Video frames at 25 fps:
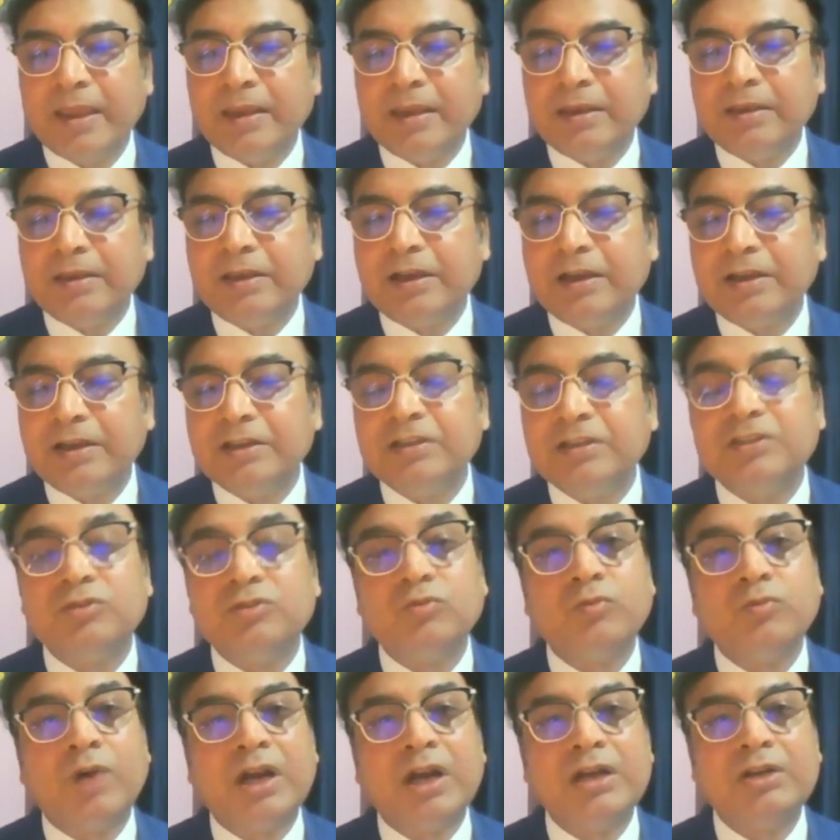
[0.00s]
India
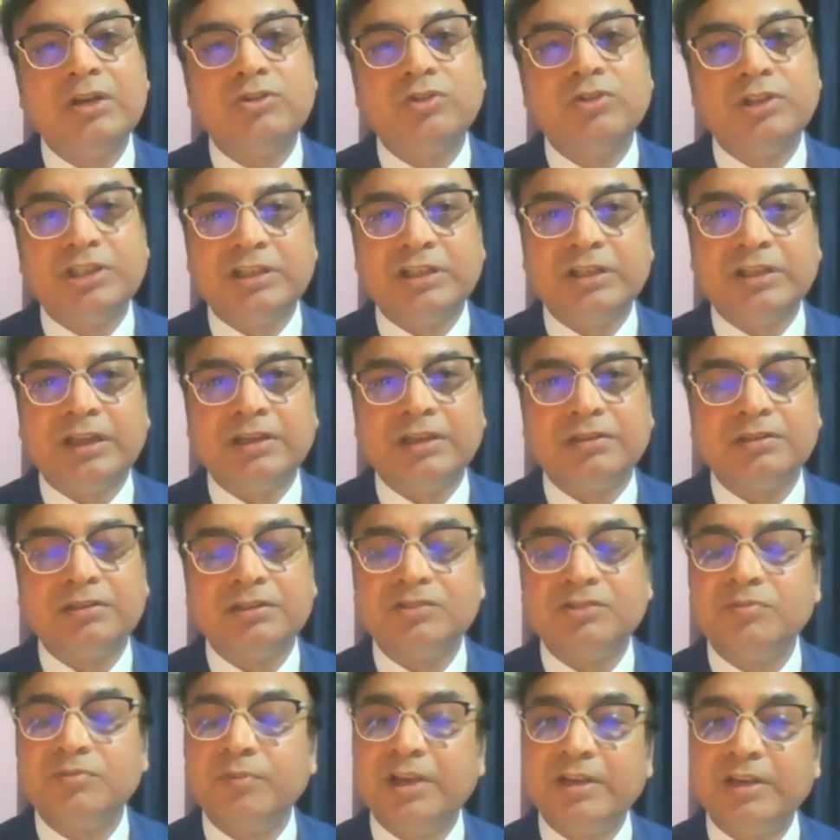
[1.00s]
is 129.
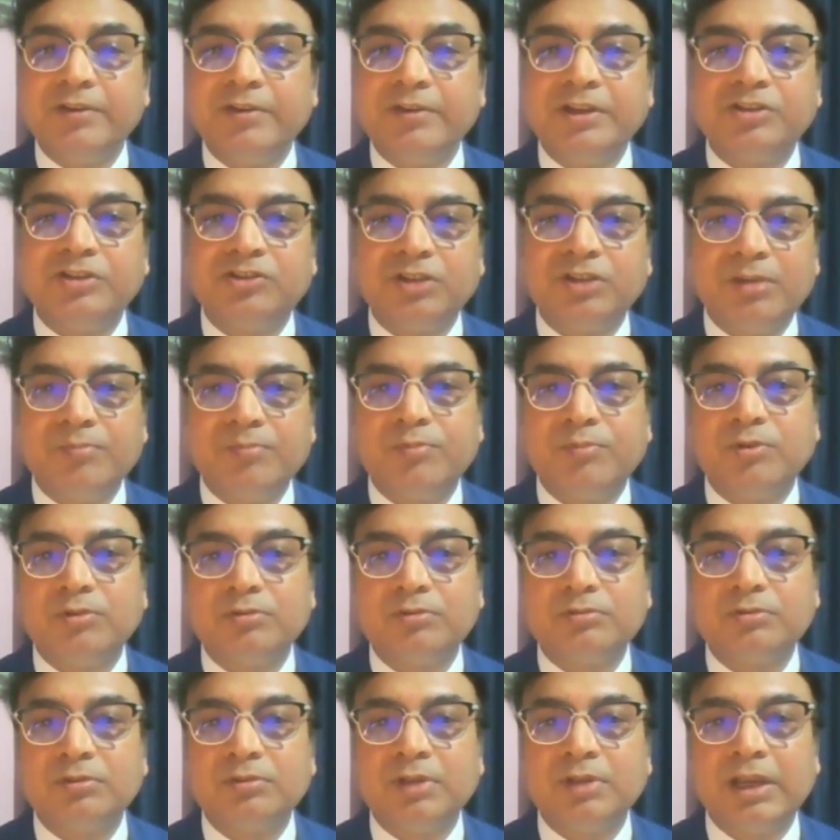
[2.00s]
It's very
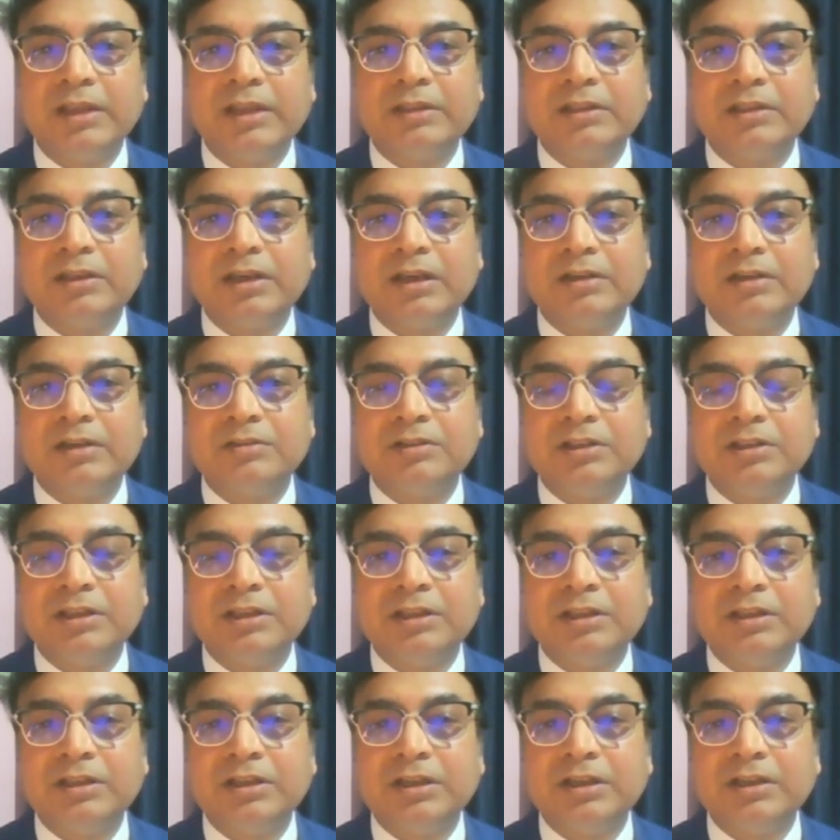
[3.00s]
shameful. Like the country
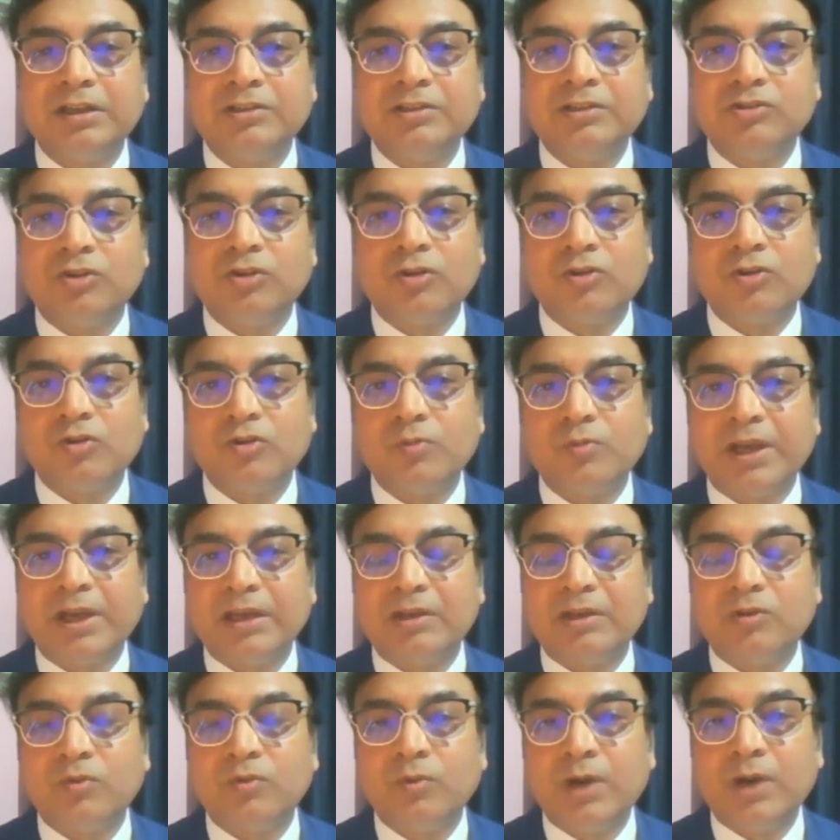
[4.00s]
India is
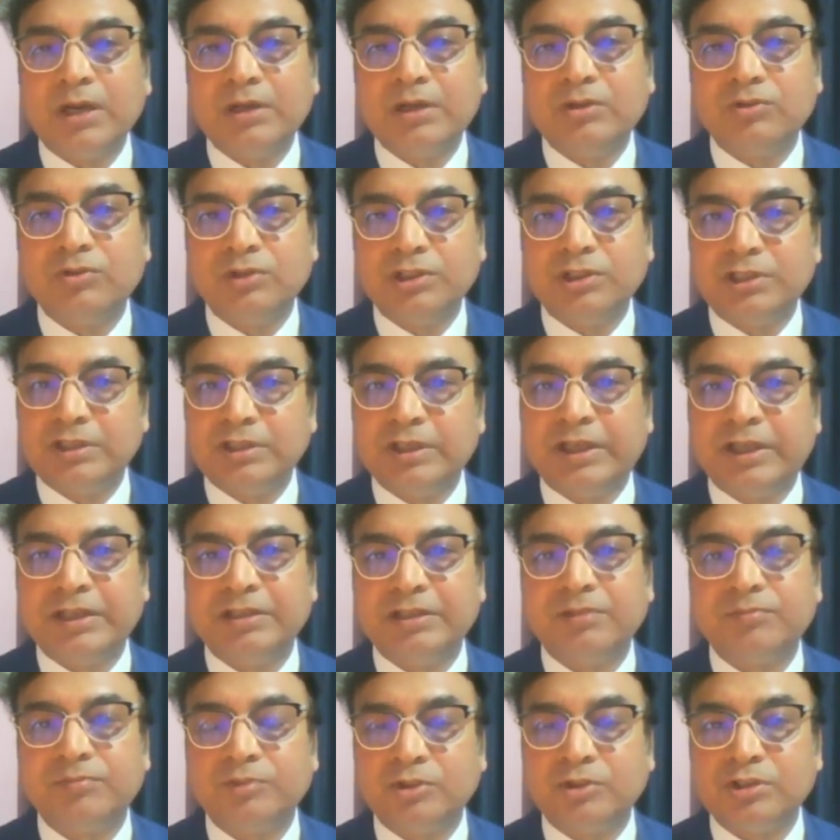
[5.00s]
occupying
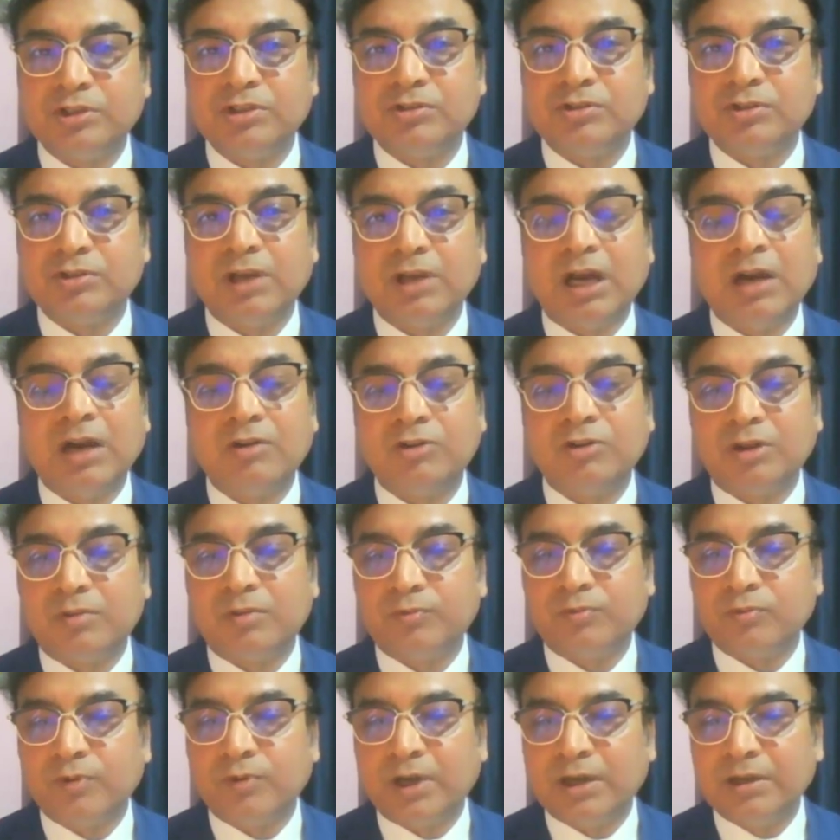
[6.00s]
129 position out
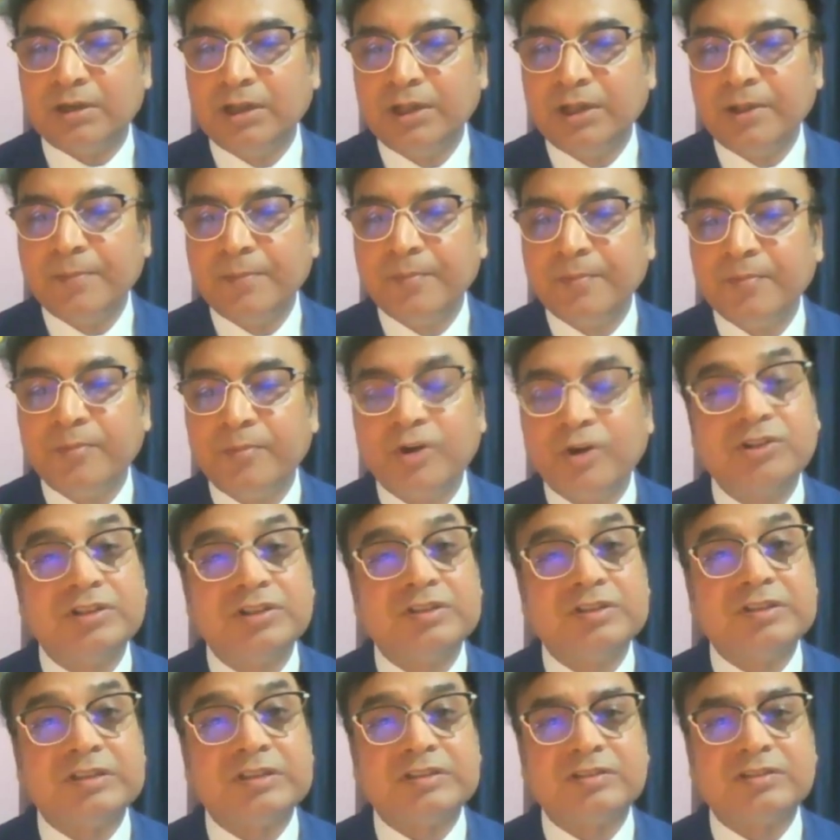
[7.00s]
of
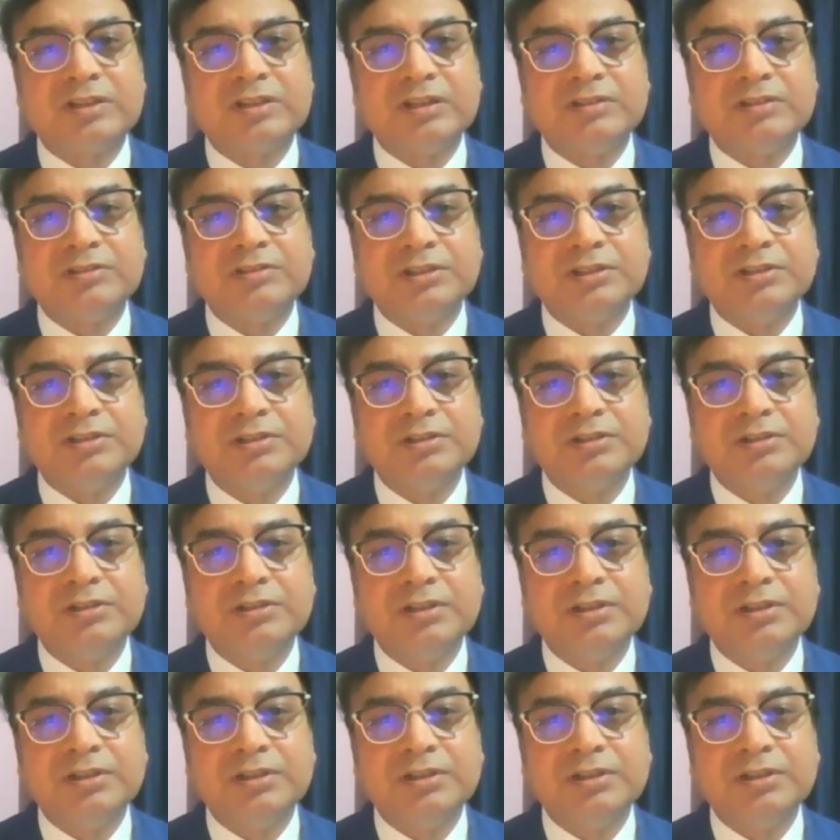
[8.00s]
146 country.